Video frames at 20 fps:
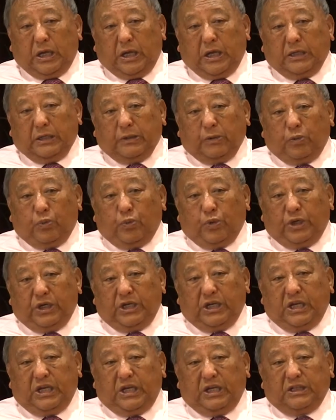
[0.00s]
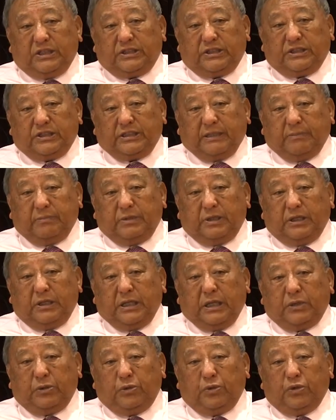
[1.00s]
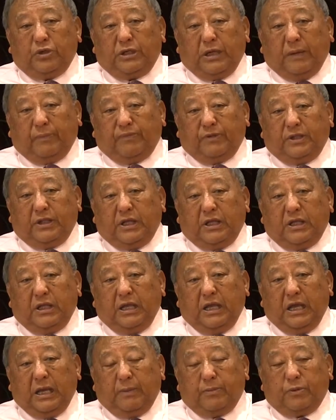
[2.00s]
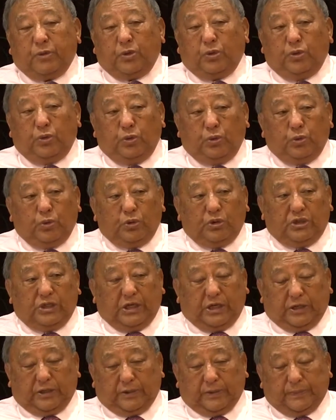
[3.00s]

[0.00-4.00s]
And the witty is something that you definitely have to use it.